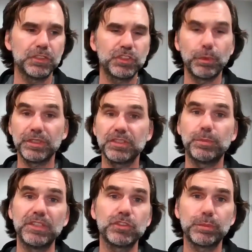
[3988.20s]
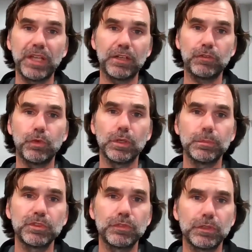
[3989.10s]
smart dispenser
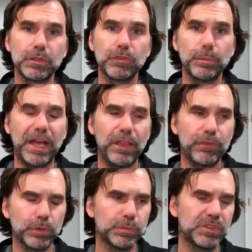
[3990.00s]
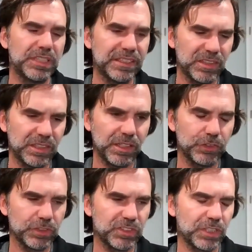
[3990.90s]
platforms for bathrooms and hand
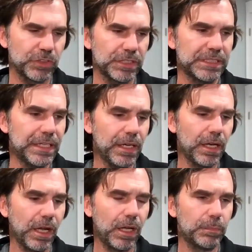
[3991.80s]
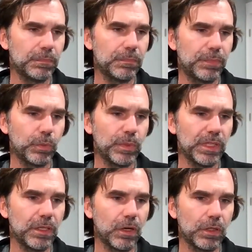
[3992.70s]
sanitizer, et cetera. But
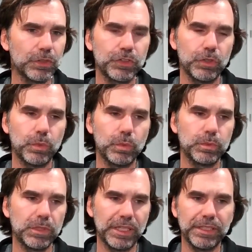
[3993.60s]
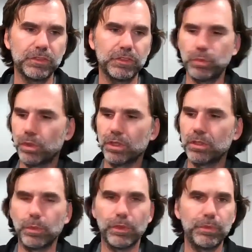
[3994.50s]
we also like to
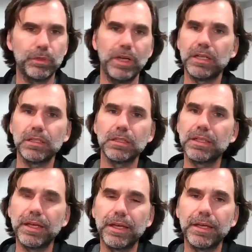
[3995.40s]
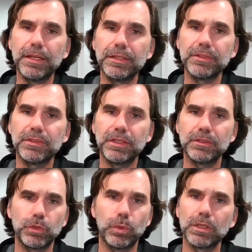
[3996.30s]
work with Purell
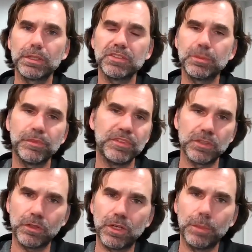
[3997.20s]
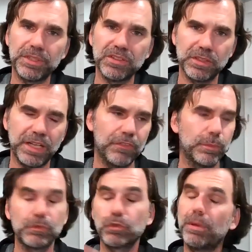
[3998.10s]
and Torque and some of these other companies that have
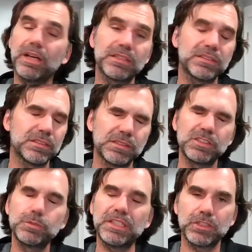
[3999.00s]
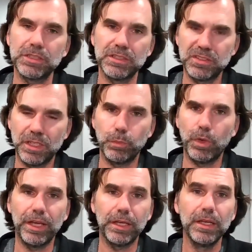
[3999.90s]
them. And robotics is especially the same
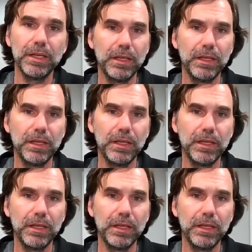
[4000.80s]
way.